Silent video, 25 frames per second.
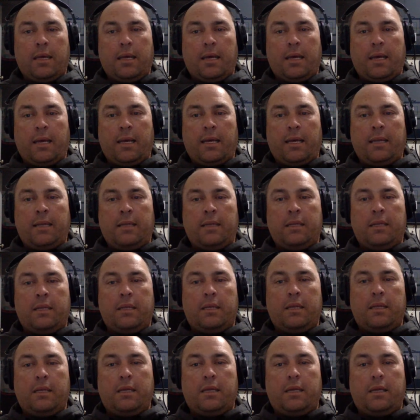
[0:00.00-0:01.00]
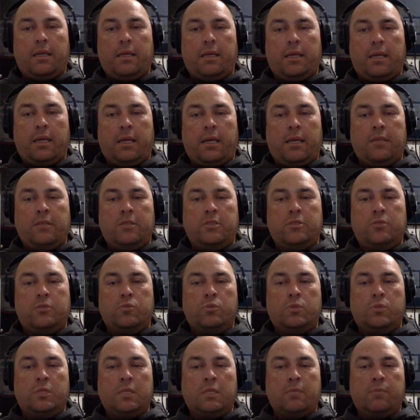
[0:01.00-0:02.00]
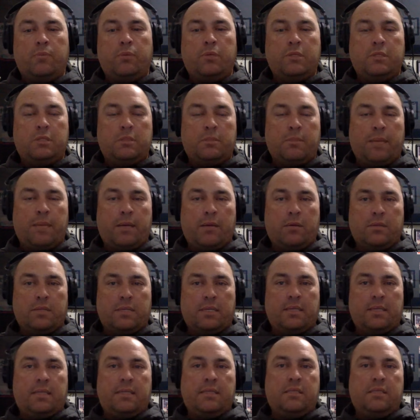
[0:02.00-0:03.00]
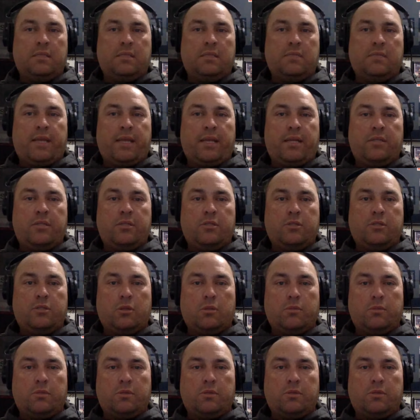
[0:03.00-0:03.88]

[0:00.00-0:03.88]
And it just really puts the Bengals at a disadvantage in terms